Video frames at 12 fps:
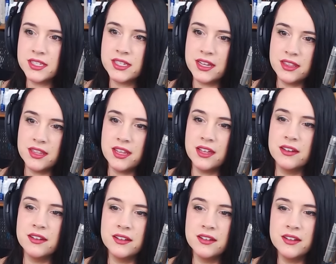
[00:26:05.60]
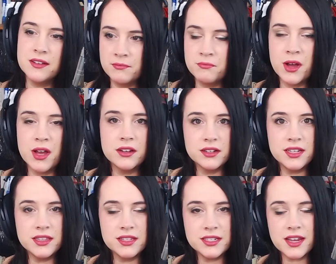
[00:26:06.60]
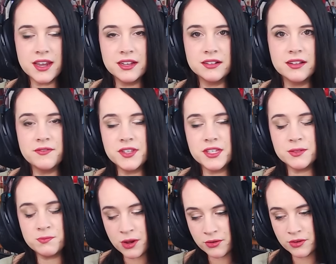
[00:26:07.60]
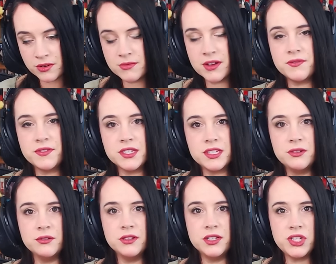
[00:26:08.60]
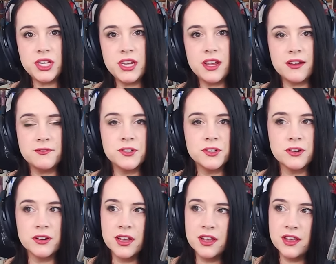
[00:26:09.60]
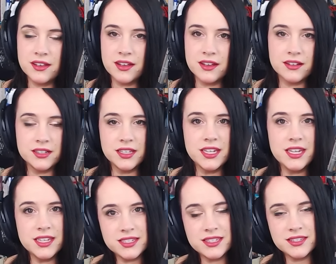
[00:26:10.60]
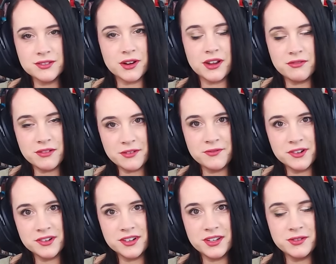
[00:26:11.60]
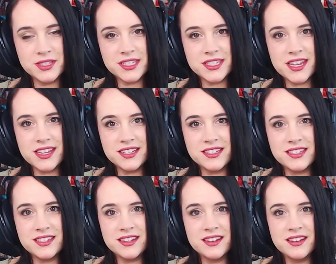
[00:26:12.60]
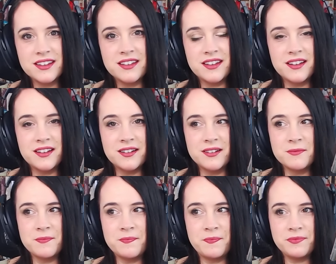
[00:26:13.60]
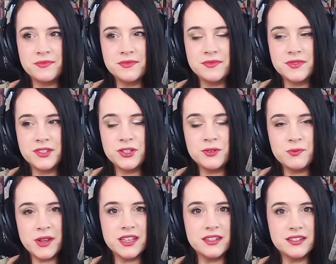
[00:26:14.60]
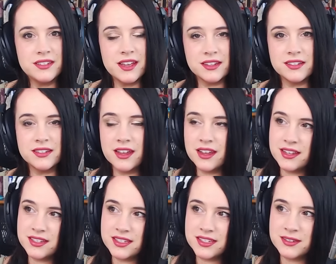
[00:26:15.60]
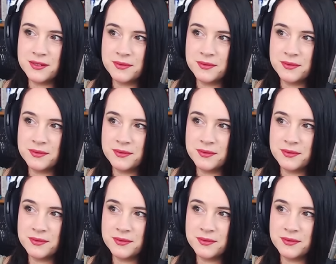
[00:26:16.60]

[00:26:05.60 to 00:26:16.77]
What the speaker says: and then modeling the title of this poem, of this eulogy, after Achilles, or however you would say it, to make it Adonais.